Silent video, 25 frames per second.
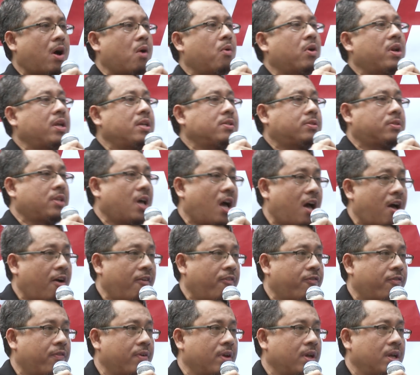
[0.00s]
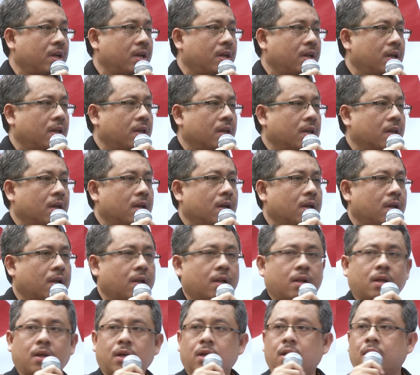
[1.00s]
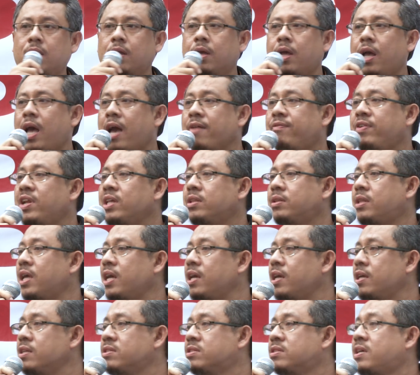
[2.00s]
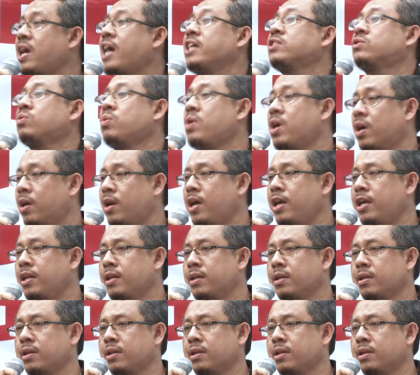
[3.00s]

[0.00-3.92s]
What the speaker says: our reserve, everything is guesswork, right?